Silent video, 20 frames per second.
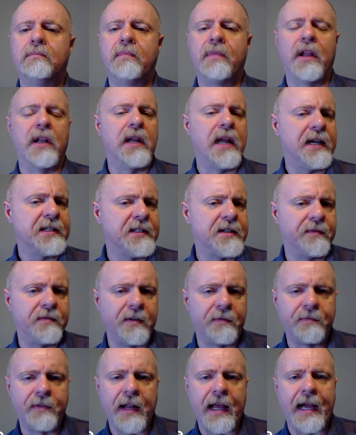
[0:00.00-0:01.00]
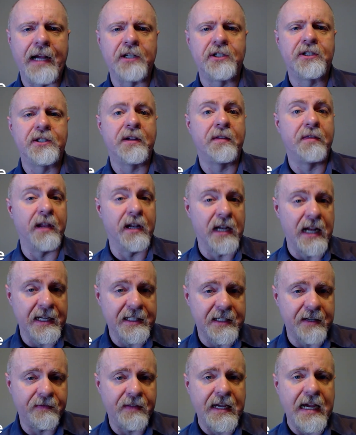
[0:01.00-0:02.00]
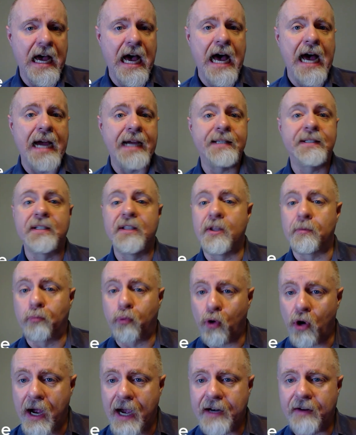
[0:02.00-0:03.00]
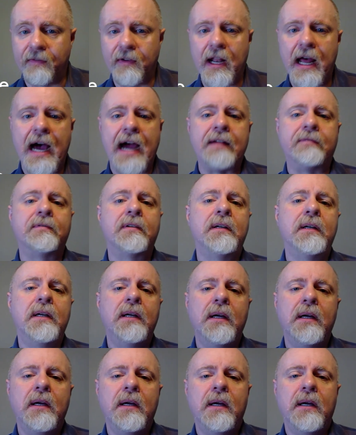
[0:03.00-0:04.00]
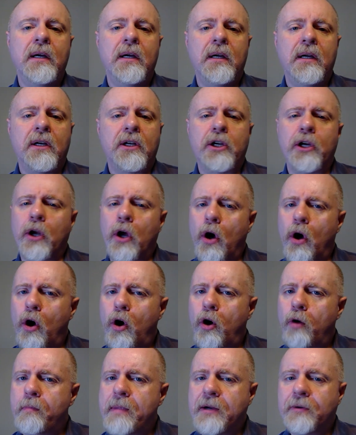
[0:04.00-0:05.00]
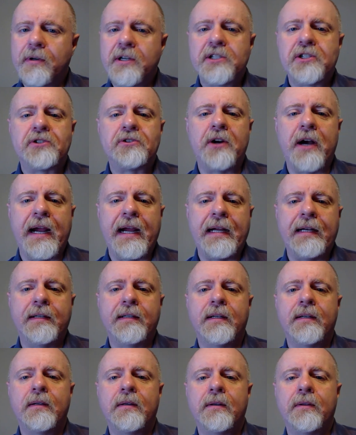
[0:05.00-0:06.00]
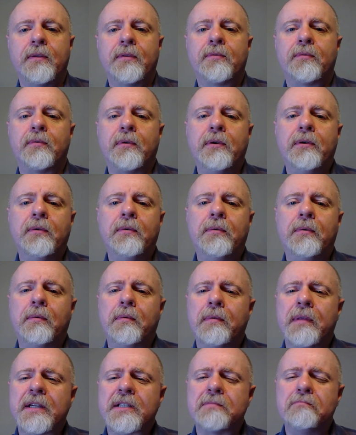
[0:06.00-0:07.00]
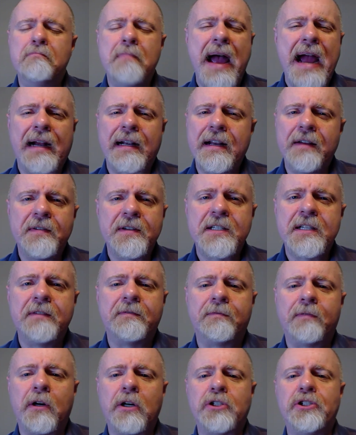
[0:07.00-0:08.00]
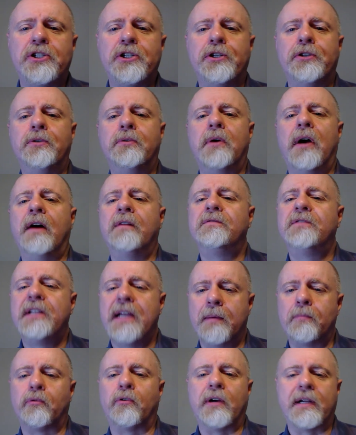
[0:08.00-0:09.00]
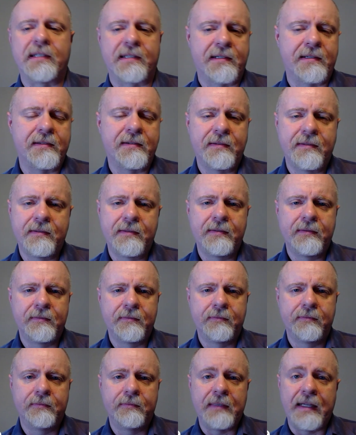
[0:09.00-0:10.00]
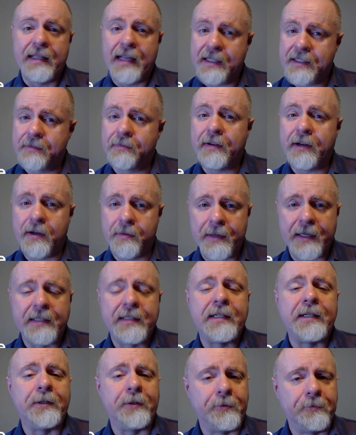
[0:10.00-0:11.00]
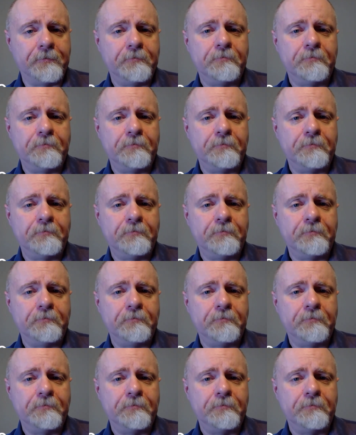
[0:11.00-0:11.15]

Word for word: the lust of the flesh, the lust of the eyes, and the pride of life could all be restrained through this magnificent virtue of temperance. And that's a very big deal.